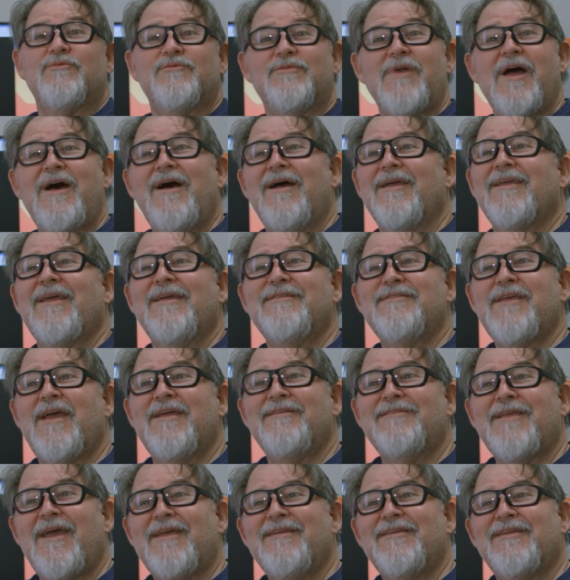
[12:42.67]
Right,
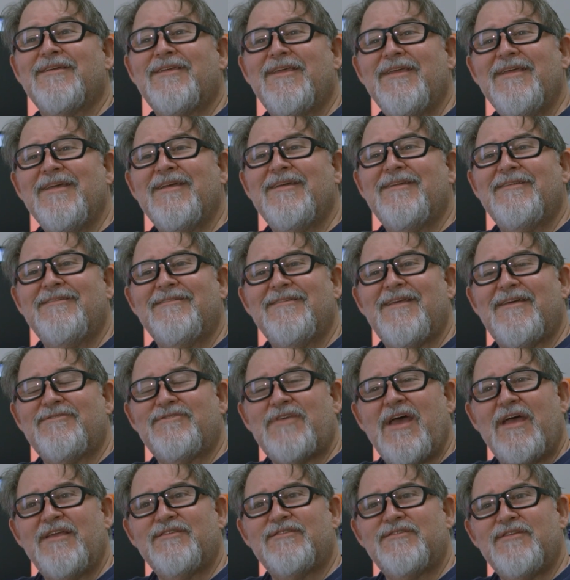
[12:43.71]
and again,
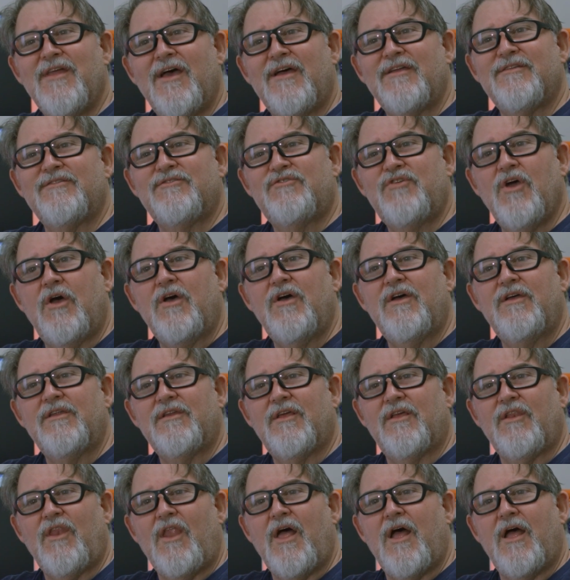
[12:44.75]
that's not done
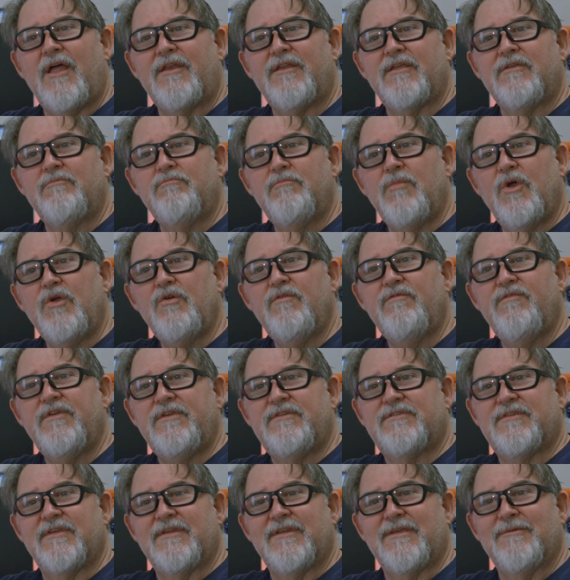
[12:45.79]
a lot in
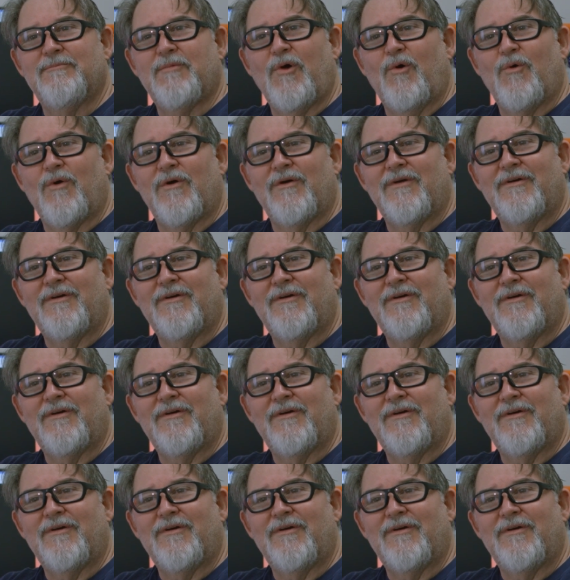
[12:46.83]
movies anymore.